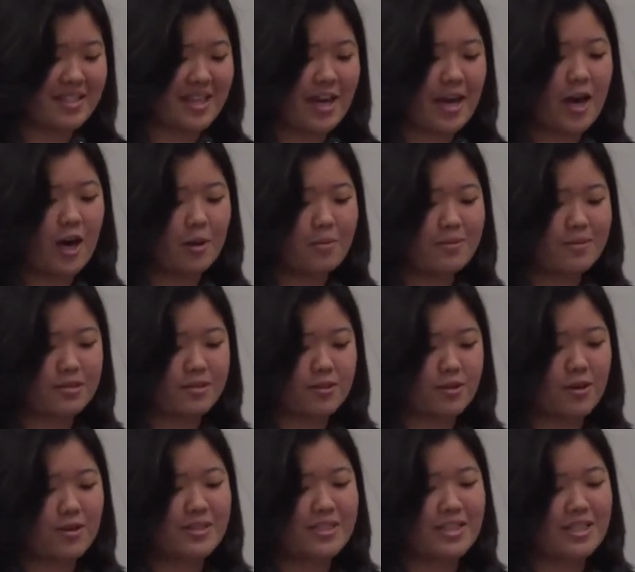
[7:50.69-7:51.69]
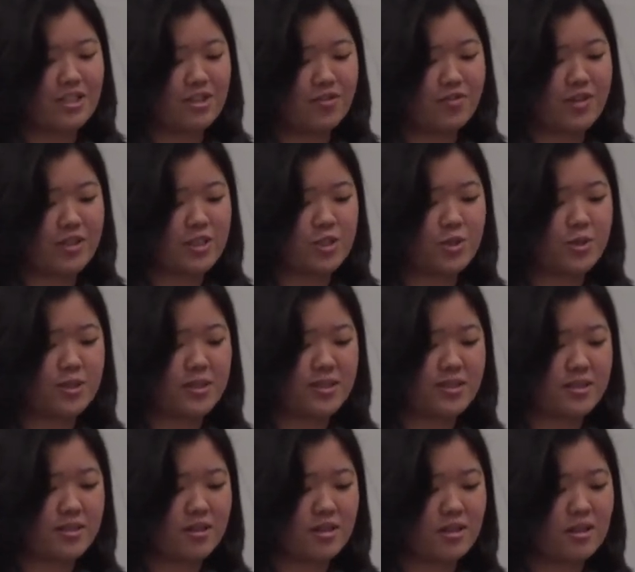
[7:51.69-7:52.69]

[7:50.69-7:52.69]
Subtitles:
that help us grow as individuals